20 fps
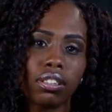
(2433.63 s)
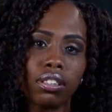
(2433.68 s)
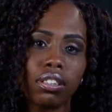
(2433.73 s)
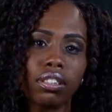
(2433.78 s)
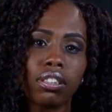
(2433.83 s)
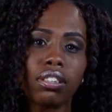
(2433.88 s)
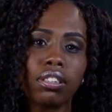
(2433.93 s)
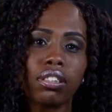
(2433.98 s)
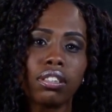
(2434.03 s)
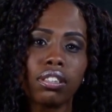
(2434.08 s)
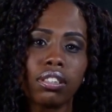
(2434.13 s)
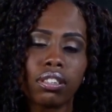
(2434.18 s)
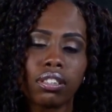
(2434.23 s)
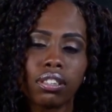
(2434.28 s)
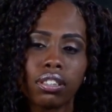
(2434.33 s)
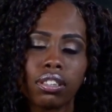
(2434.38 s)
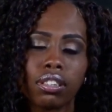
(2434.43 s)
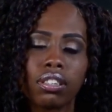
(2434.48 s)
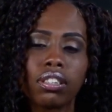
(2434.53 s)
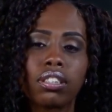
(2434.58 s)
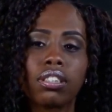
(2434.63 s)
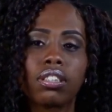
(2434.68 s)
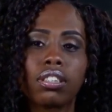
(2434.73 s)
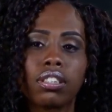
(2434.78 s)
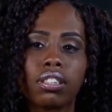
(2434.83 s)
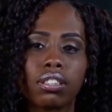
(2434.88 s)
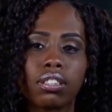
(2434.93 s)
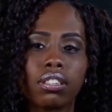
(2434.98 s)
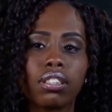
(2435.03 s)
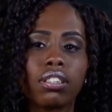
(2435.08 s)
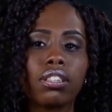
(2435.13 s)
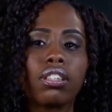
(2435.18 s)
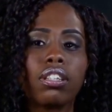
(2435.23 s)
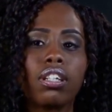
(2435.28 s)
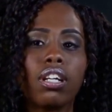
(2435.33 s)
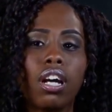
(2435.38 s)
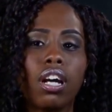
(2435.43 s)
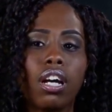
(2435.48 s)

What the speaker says: No one is speaking in this clip.